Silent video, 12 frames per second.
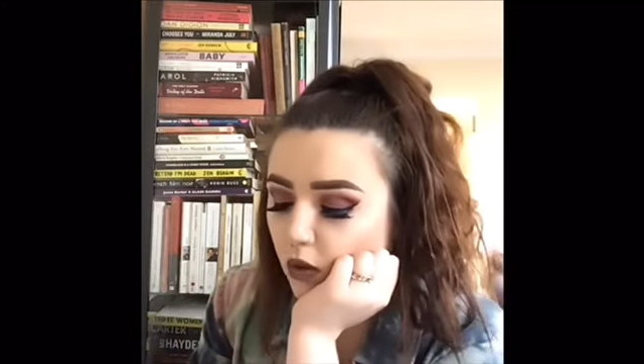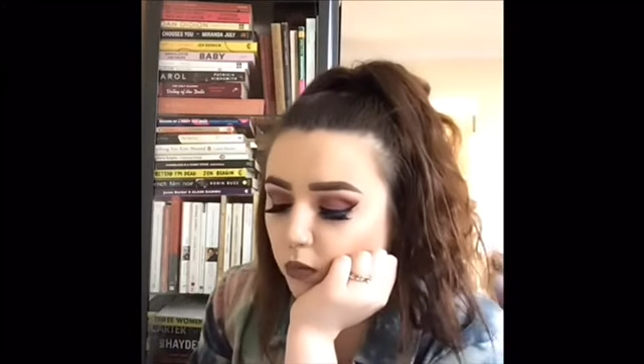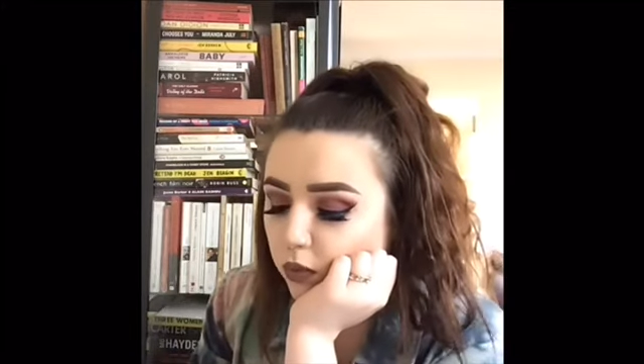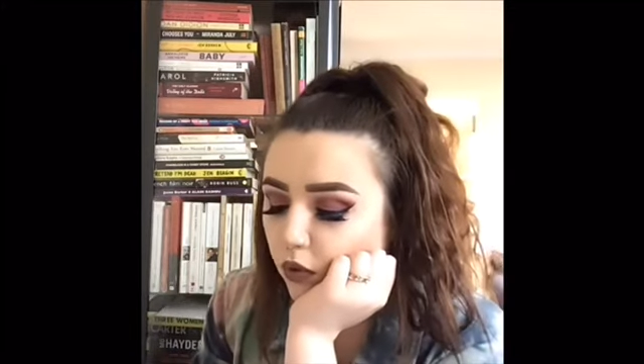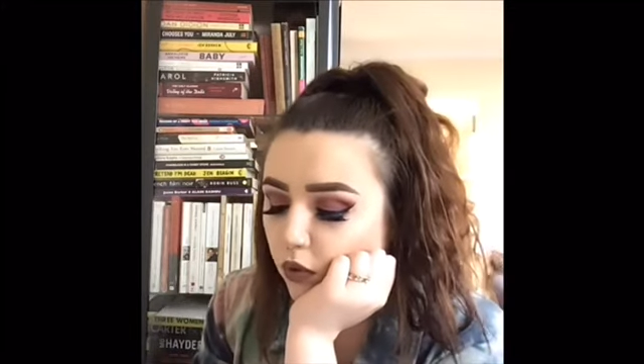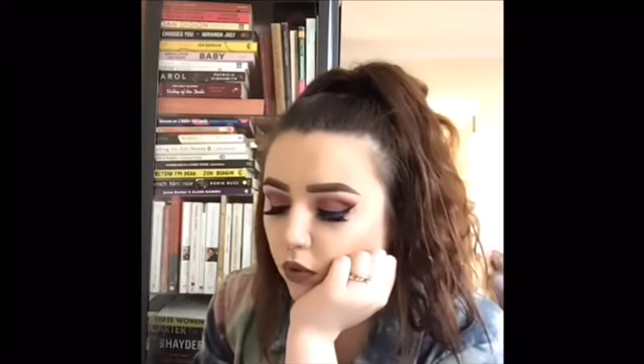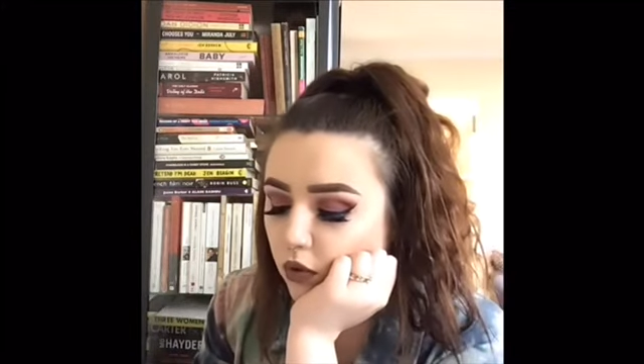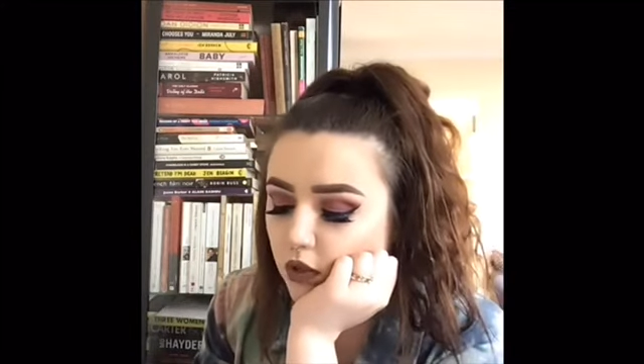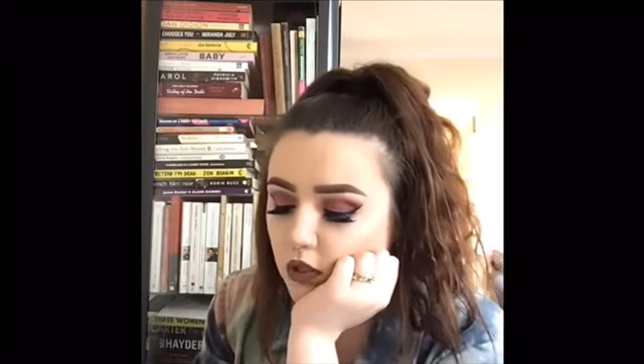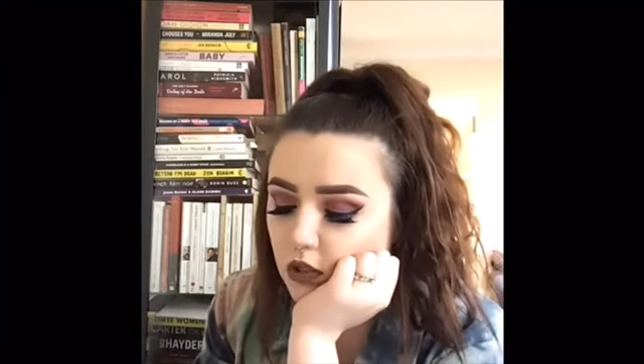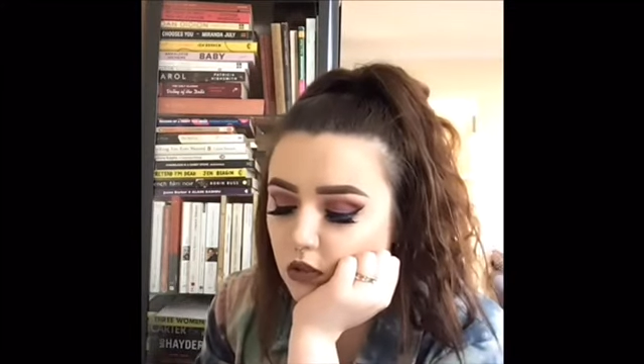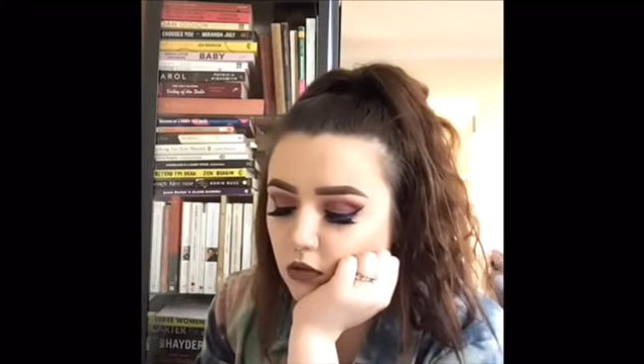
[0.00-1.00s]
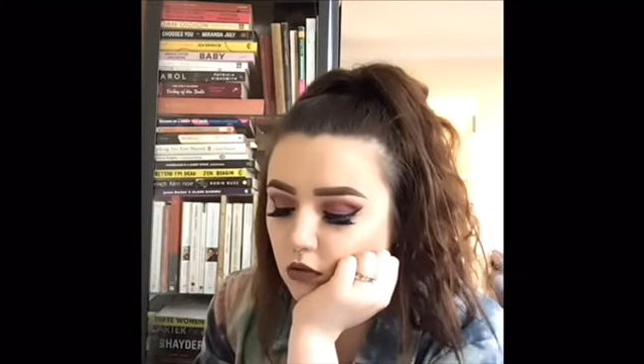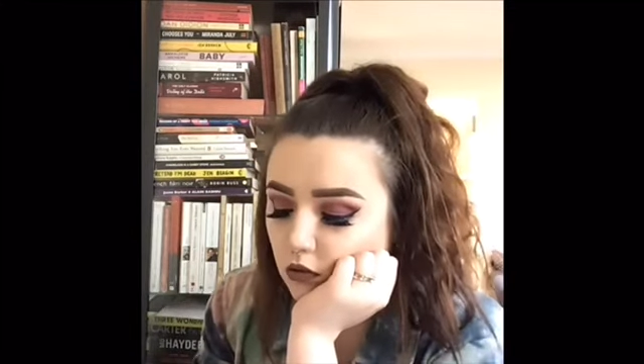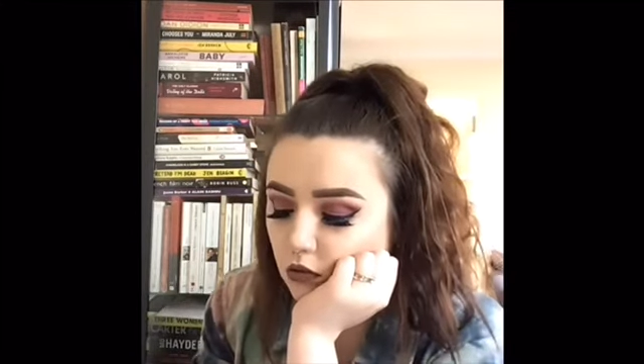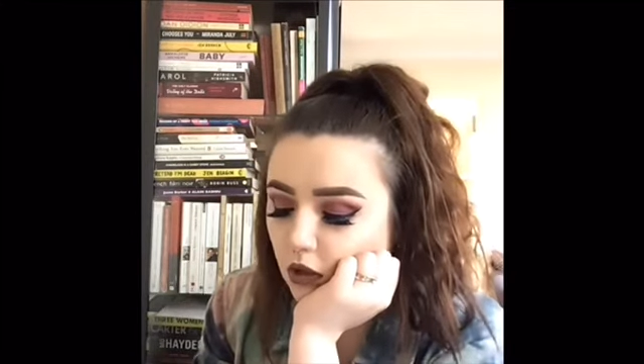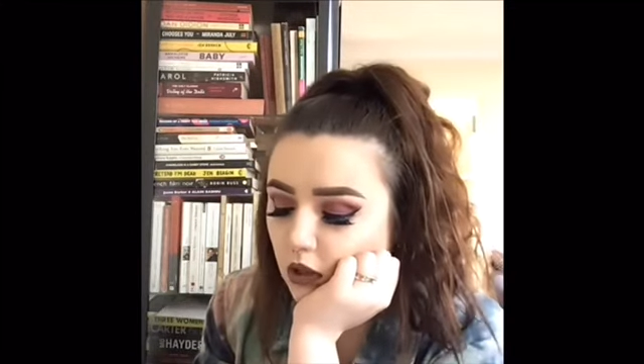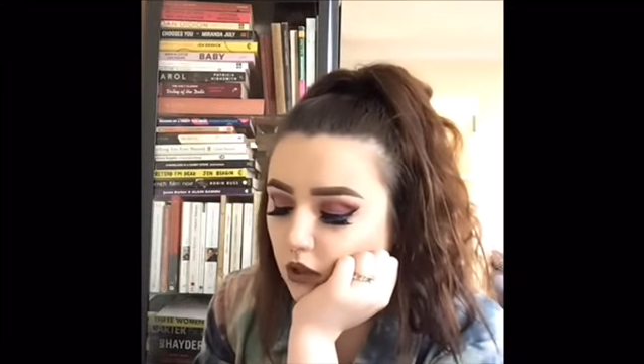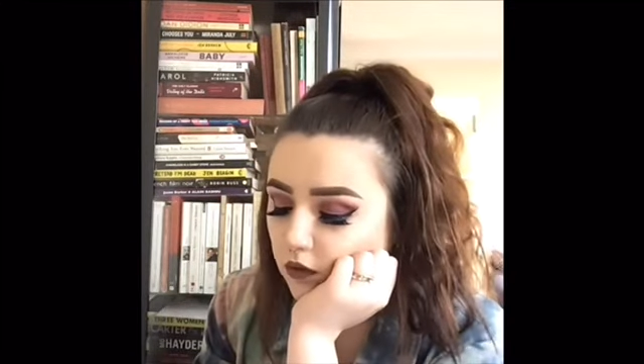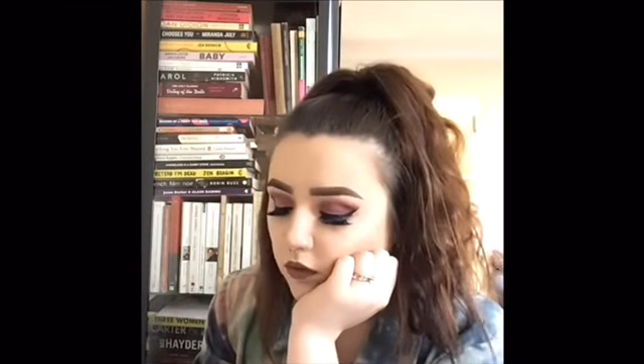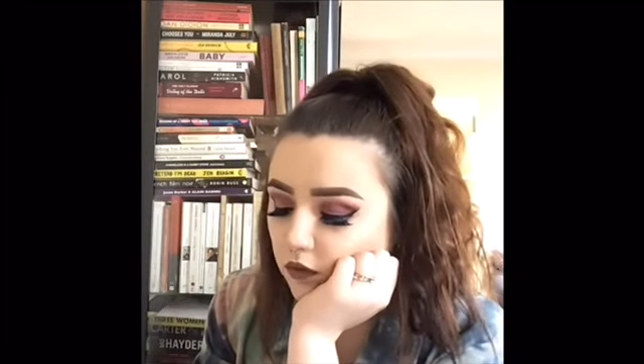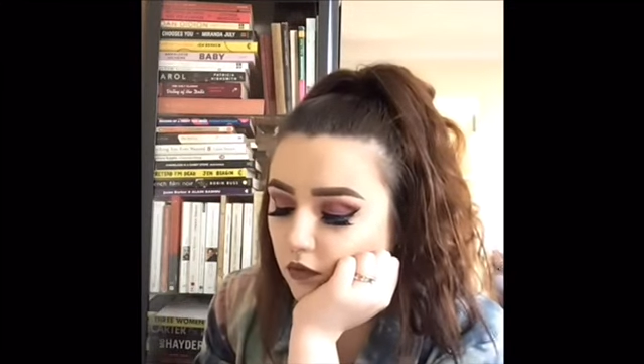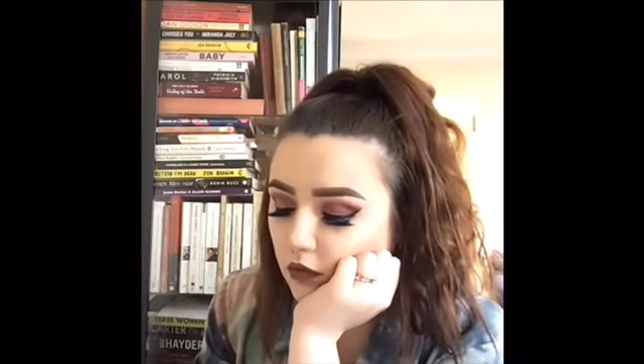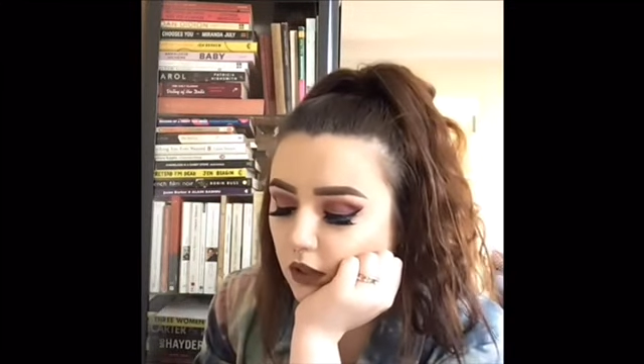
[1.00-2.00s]
Poole is kind of
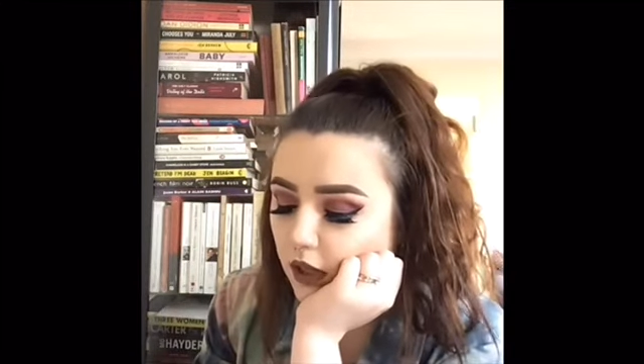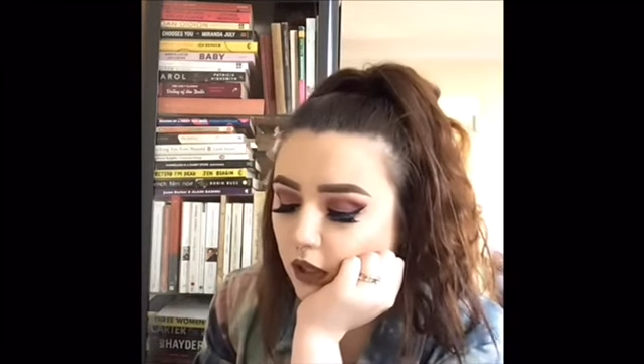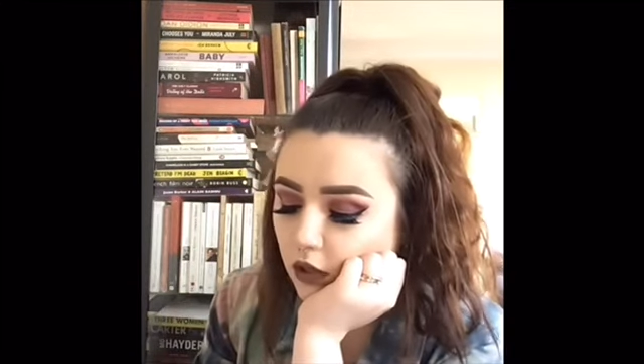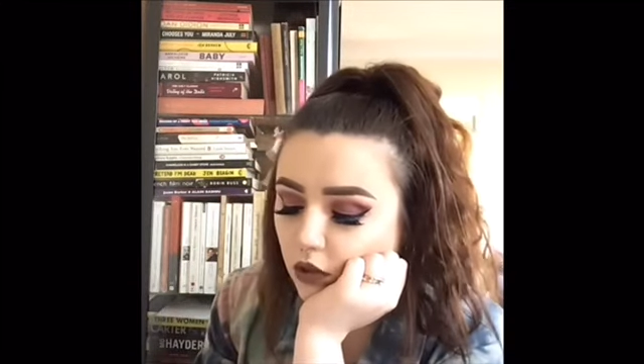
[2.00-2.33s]
getting